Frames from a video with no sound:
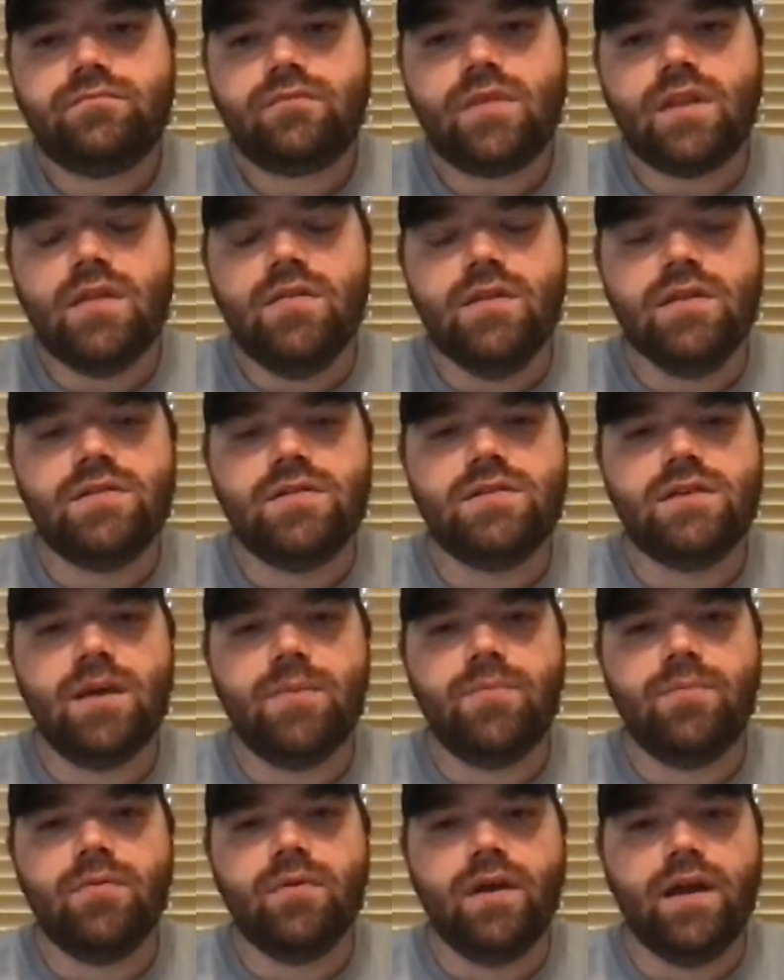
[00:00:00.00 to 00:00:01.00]
that
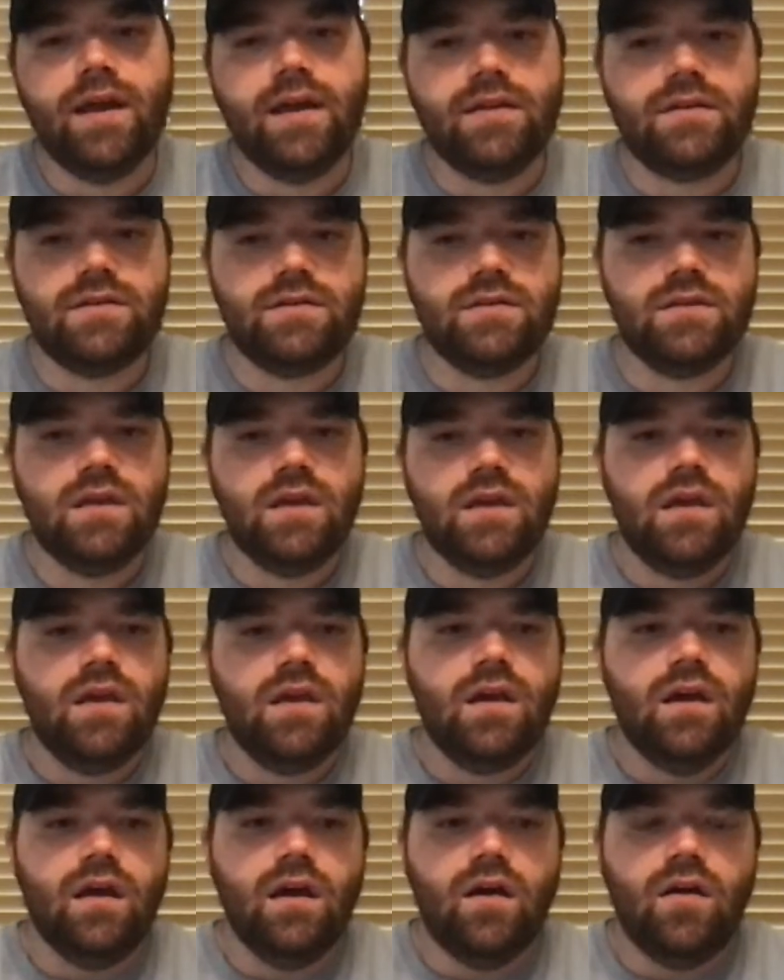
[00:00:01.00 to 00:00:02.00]
separates
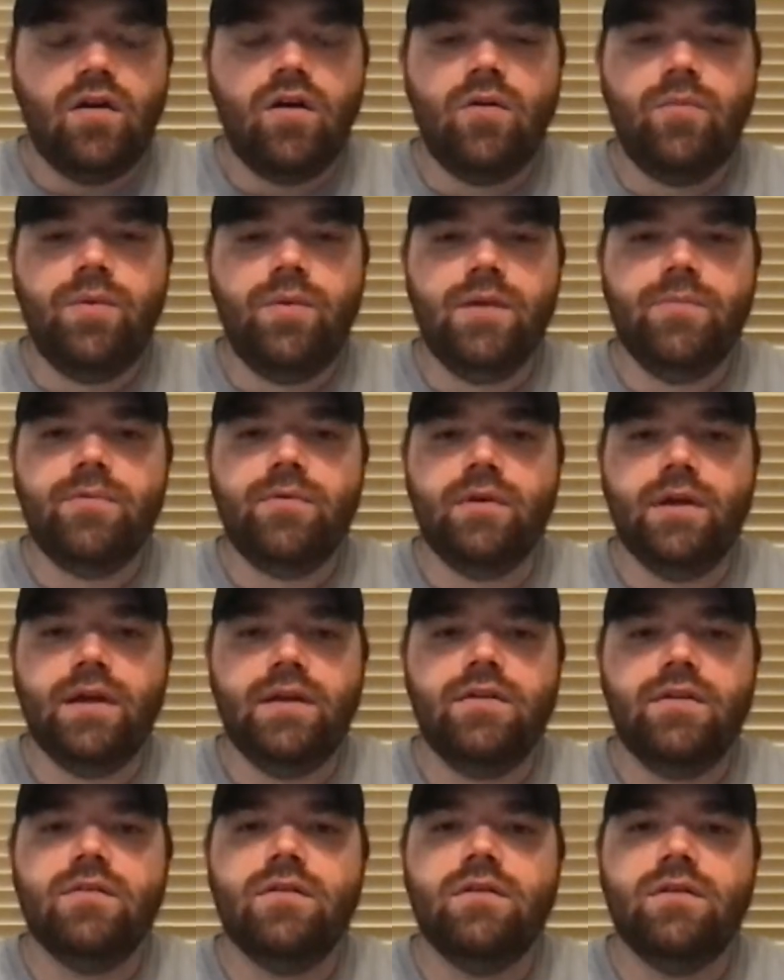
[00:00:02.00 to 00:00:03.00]
all people
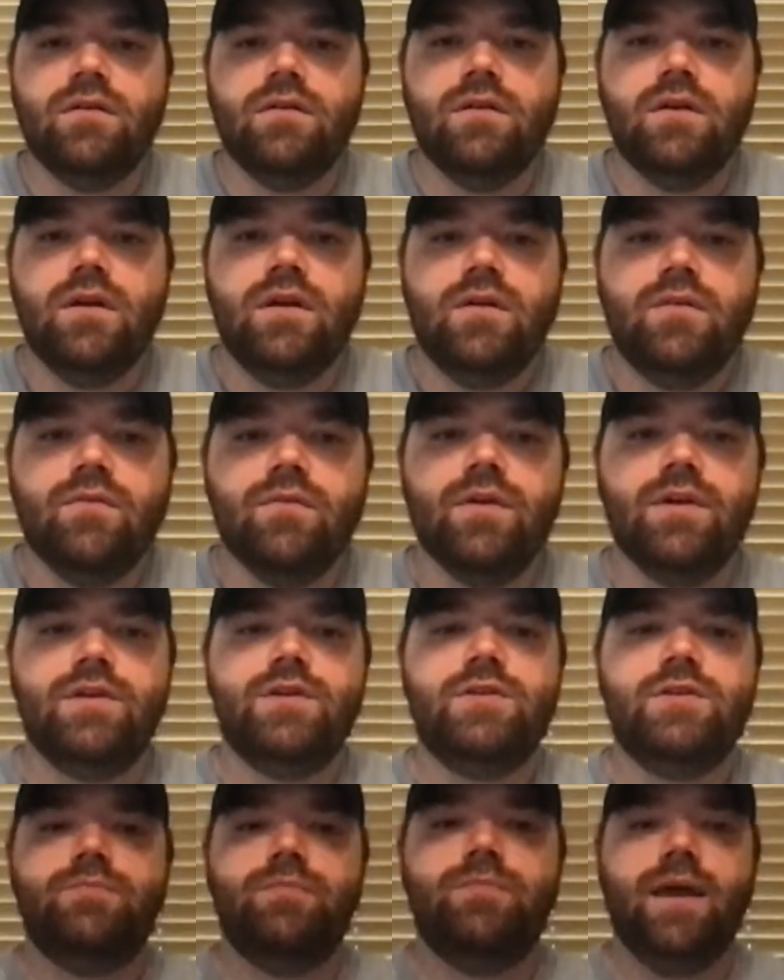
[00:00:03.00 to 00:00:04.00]
into their
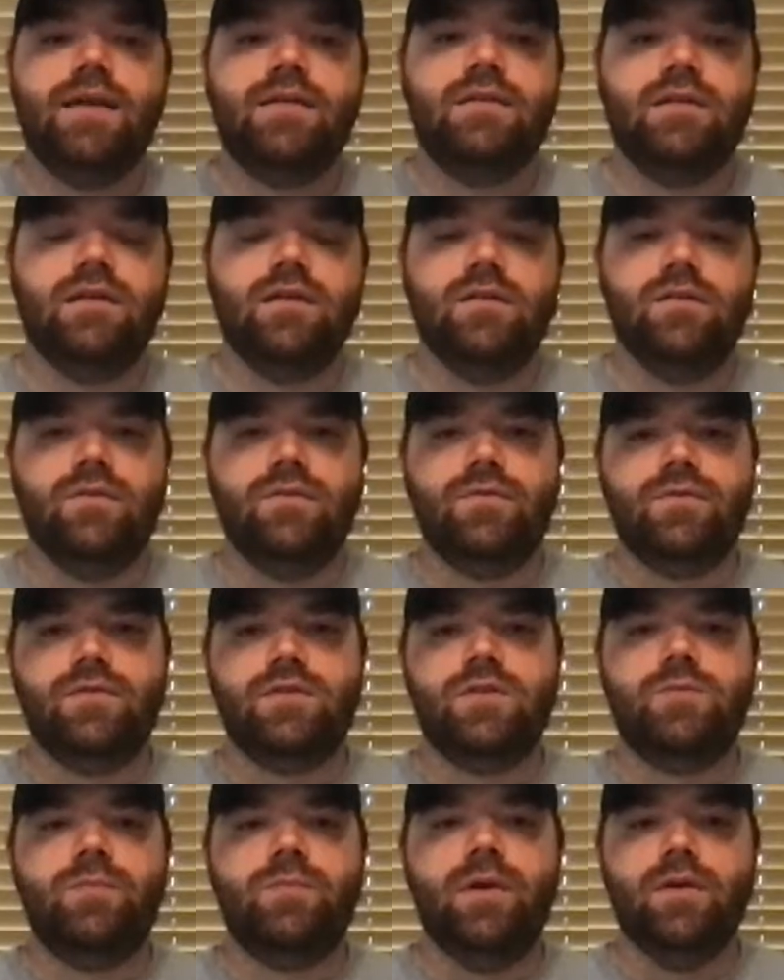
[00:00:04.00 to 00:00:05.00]
respective
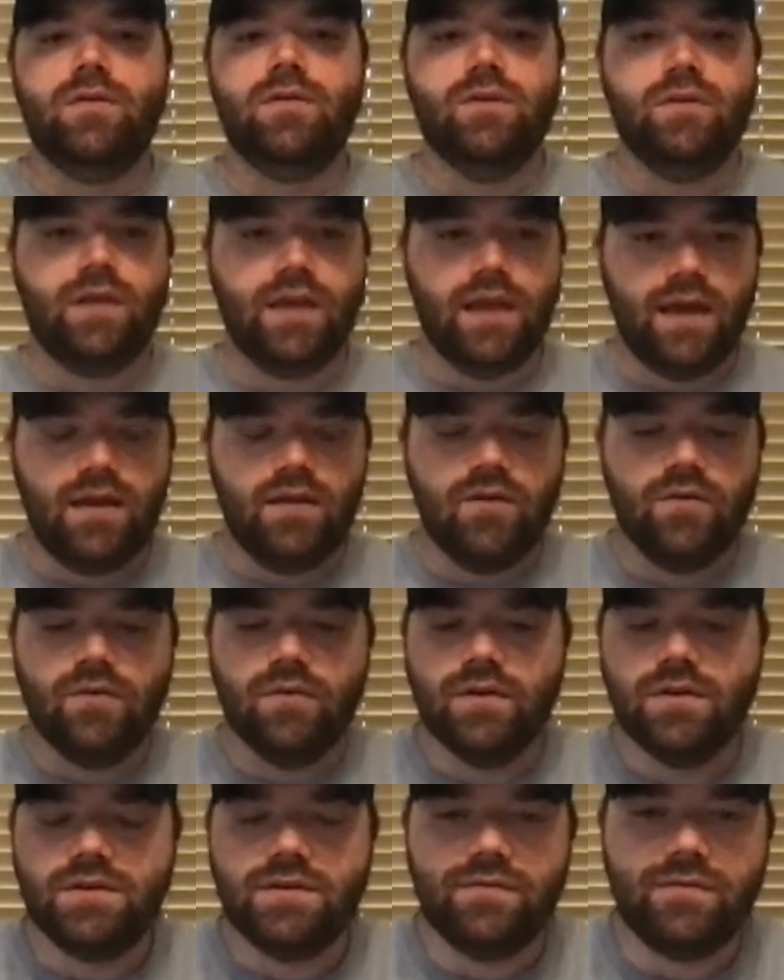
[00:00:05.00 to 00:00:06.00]
spiritual
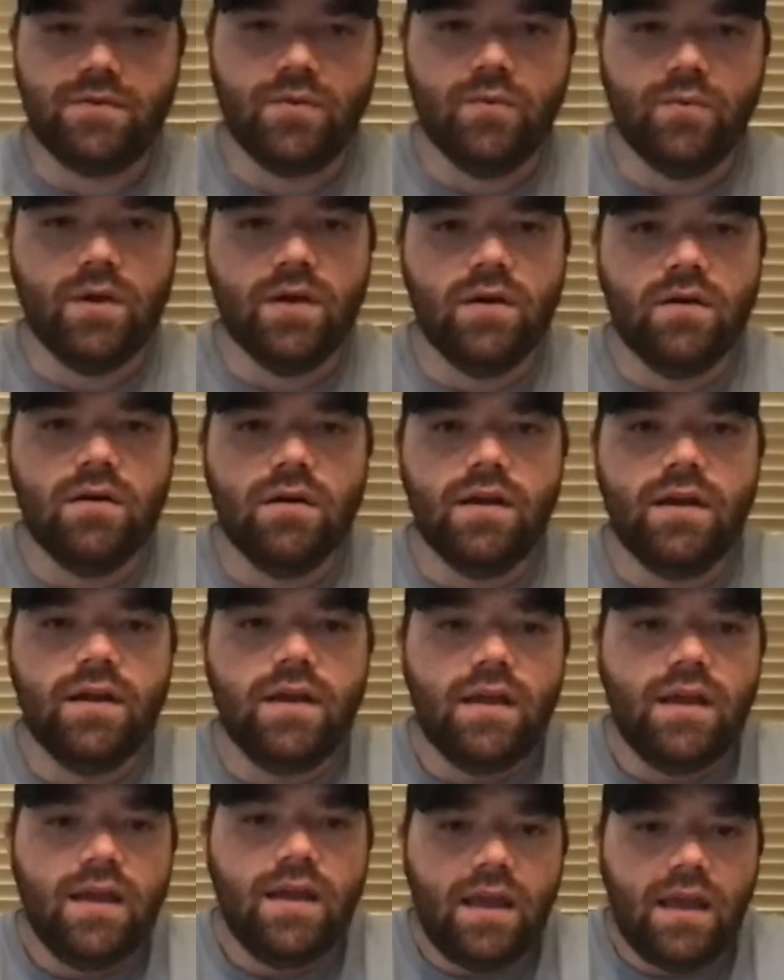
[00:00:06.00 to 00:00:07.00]
categories, if you will. And
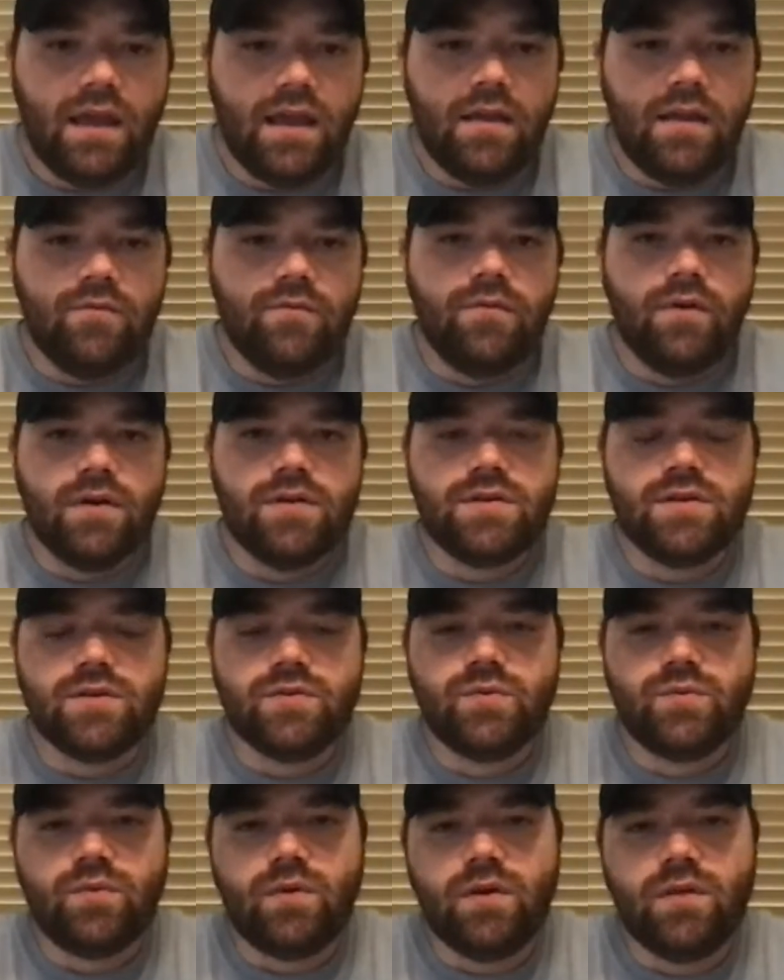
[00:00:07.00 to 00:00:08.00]
in
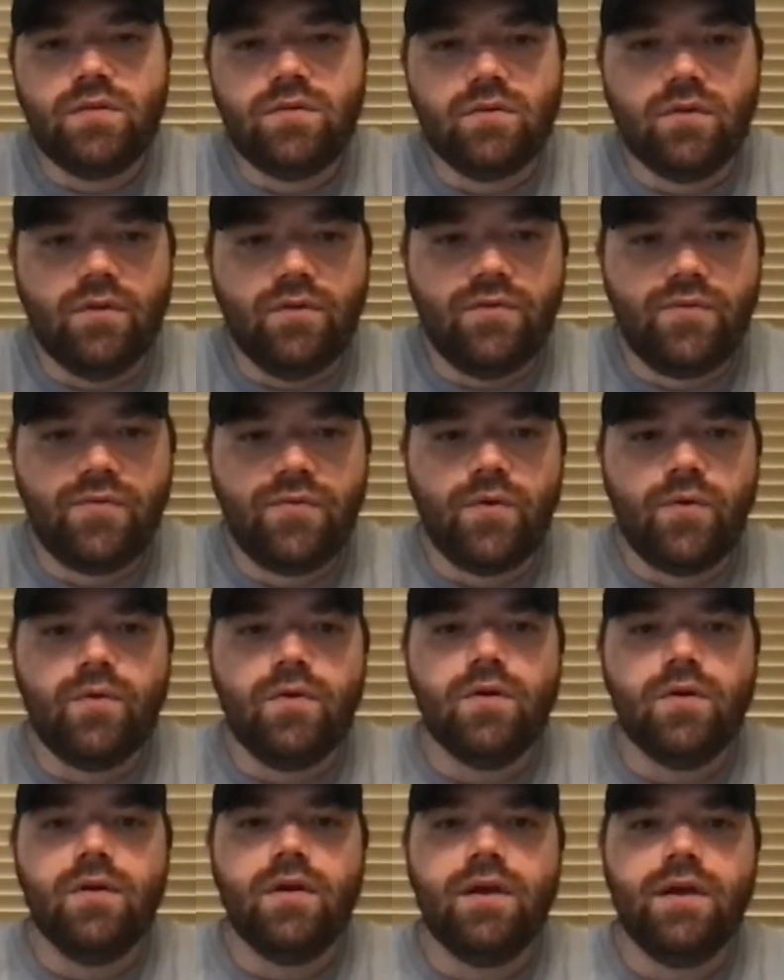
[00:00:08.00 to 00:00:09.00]
verses 1 through
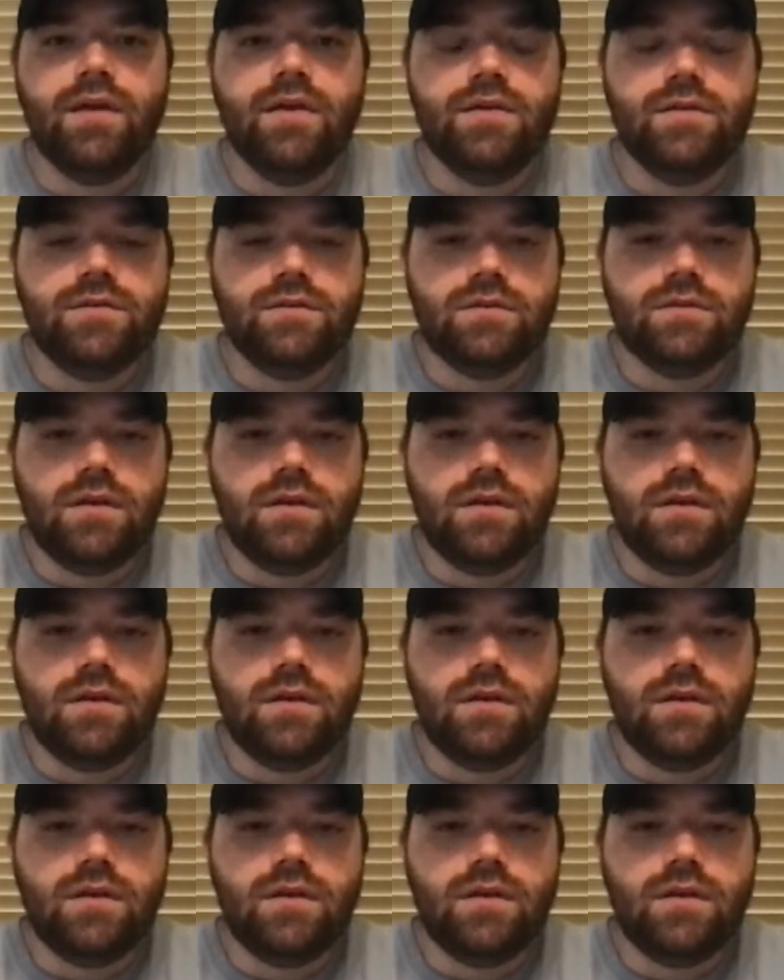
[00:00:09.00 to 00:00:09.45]
4 is